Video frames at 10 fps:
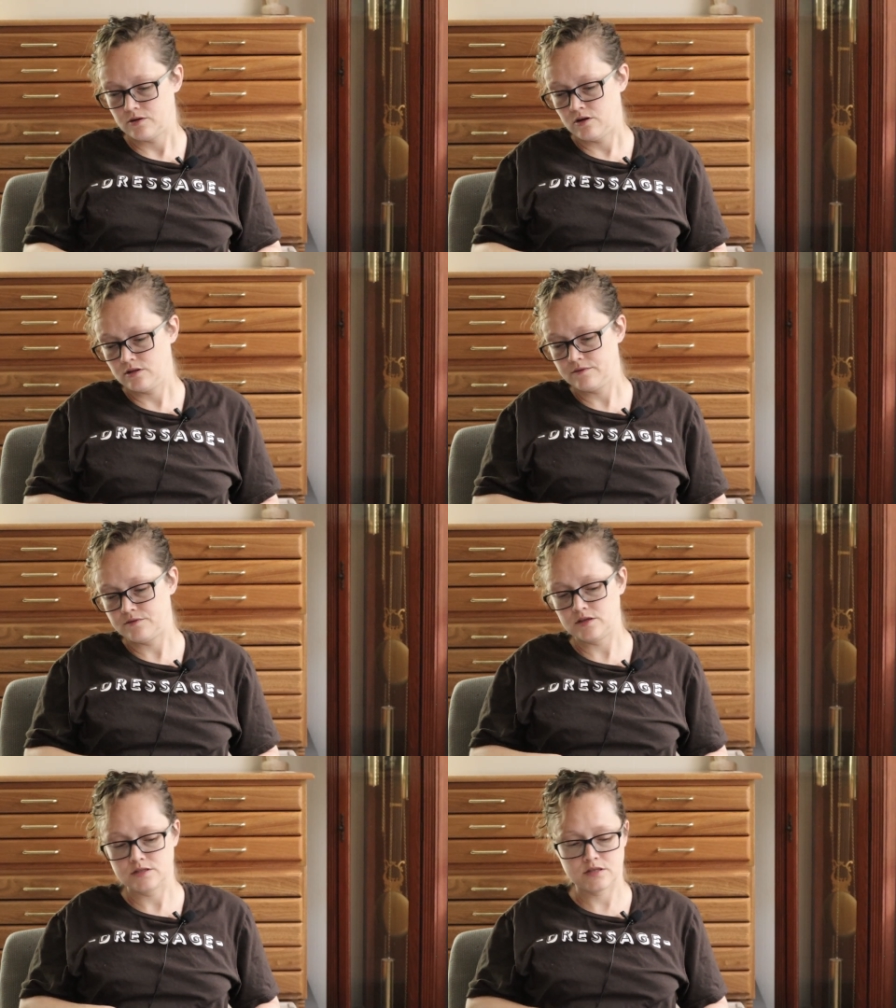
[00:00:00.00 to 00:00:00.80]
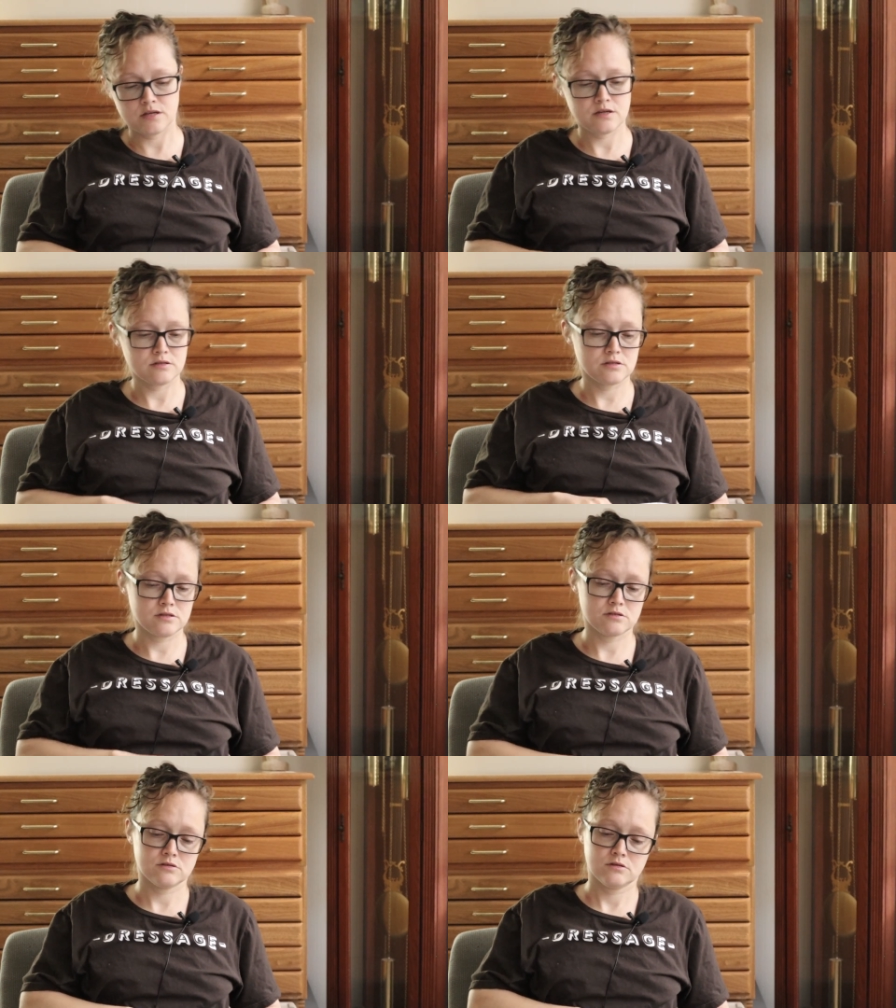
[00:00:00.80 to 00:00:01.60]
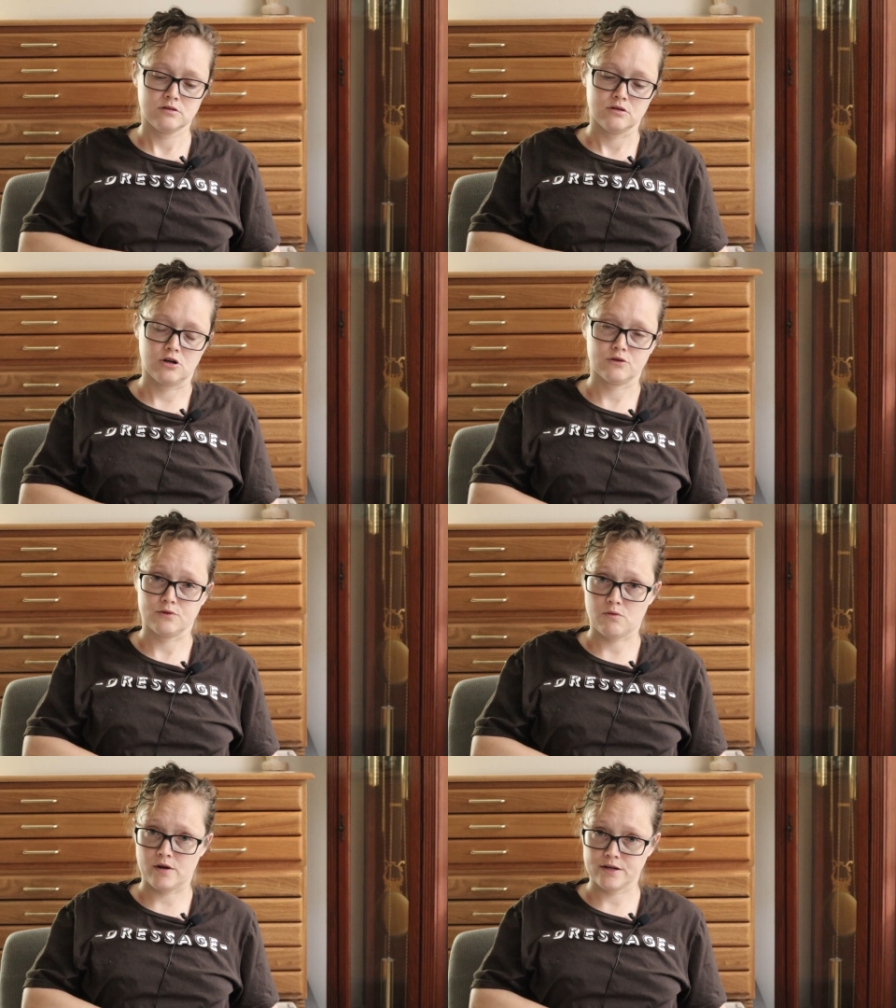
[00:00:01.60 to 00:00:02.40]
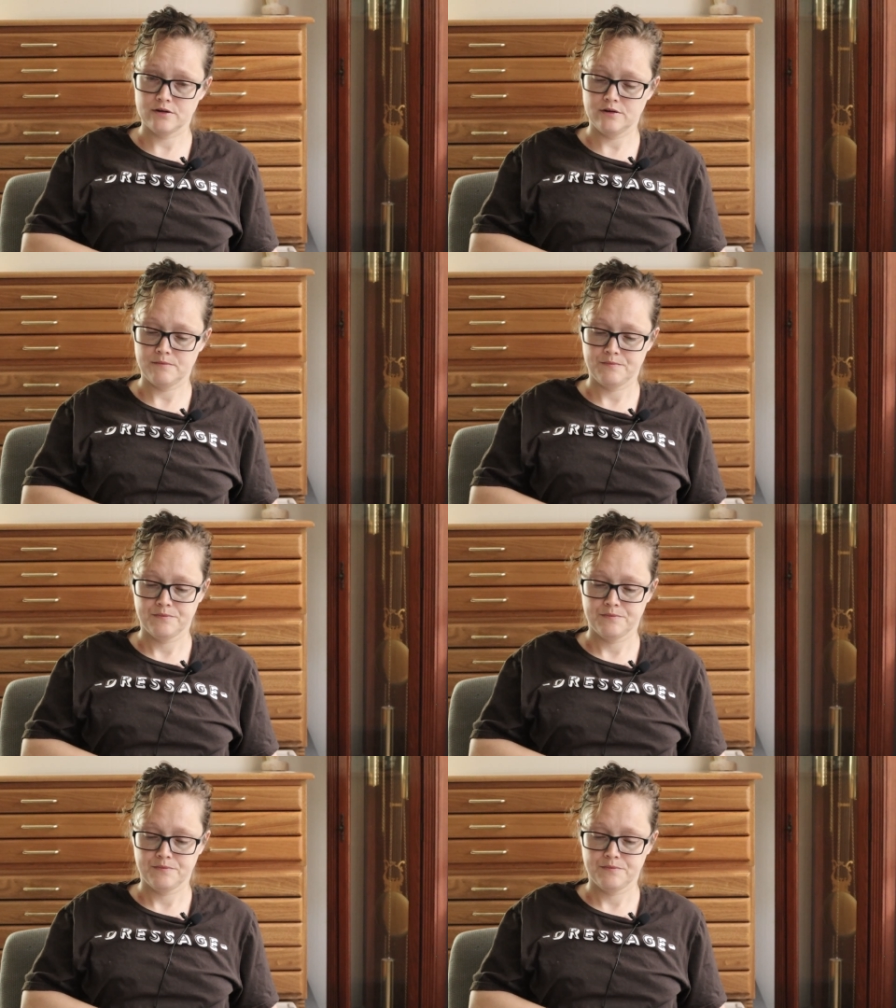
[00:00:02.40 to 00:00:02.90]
All of these things are required.